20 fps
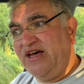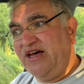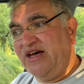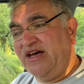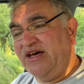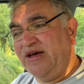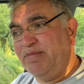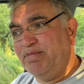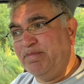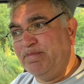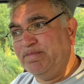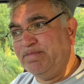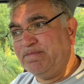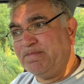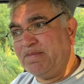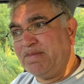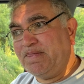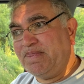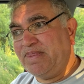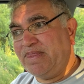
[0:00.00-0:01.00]
And
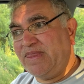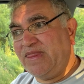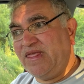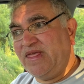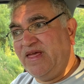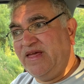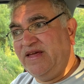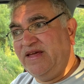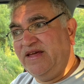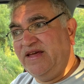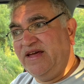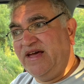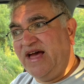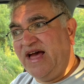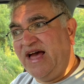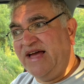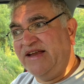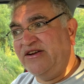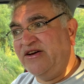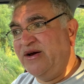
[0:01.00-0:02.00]

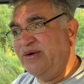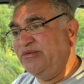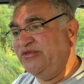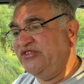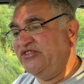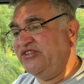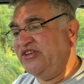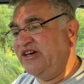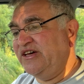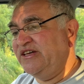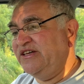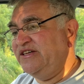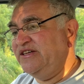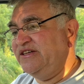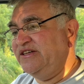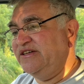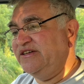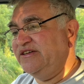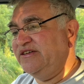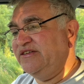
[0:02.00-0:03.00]
I would
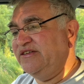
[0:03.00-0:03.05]
say,